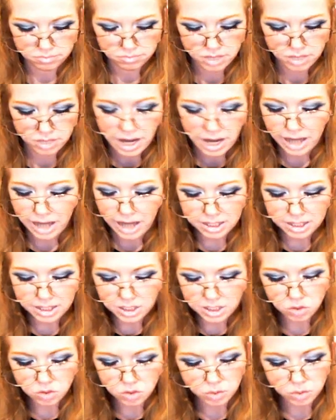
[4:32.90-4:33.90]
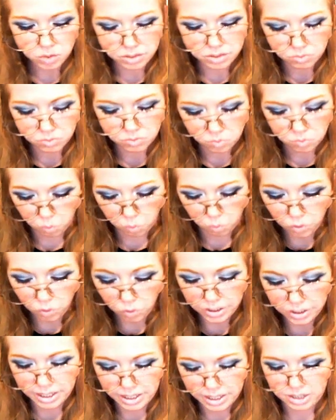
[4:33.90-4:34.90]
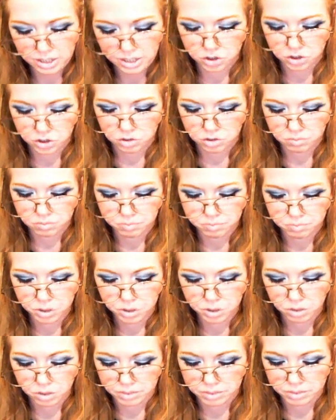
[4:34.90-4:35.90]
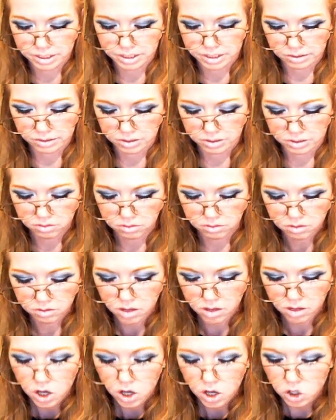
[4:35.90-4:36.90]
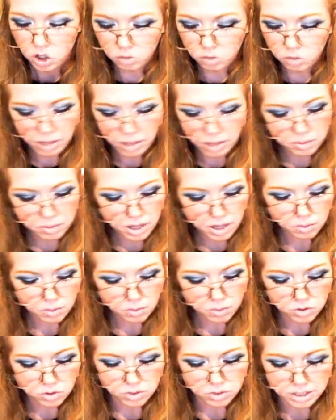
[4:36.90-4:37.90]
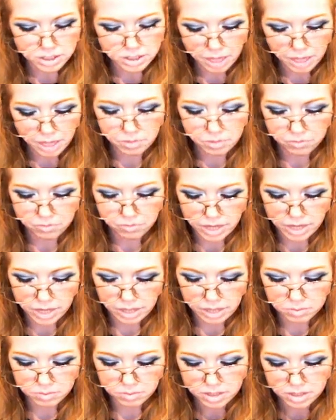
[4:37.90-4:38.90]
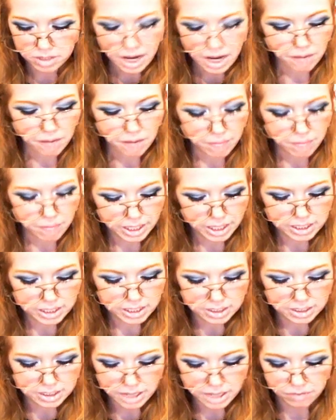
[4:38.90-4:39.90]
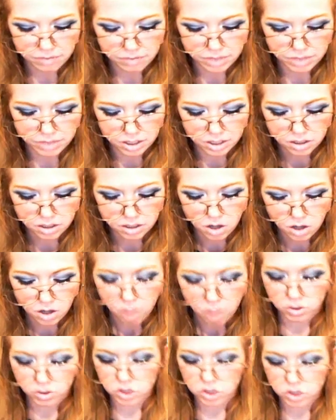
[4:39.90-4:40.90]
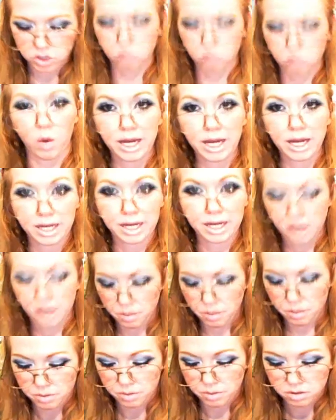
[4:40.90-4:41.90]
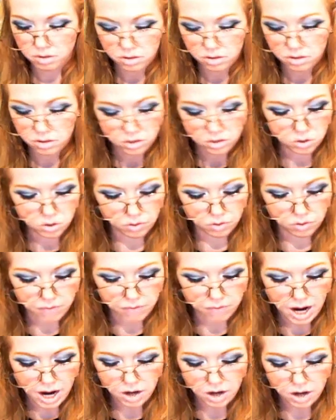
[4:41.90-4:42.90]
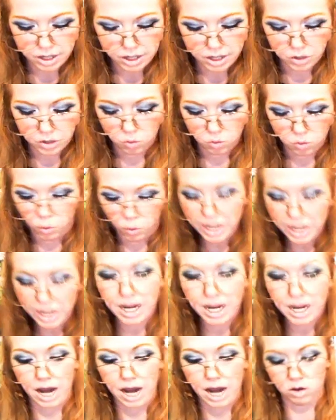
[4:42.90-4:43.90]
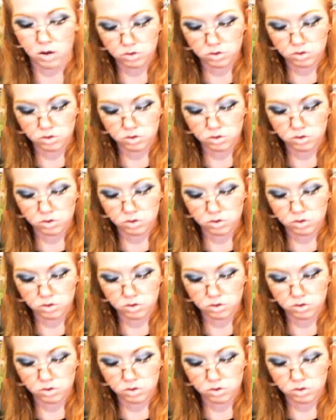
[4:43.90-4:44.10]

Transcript: At least with wood as your building material, you may be able to escape the flames and make it to safety, versus waking up to a fire in your weed house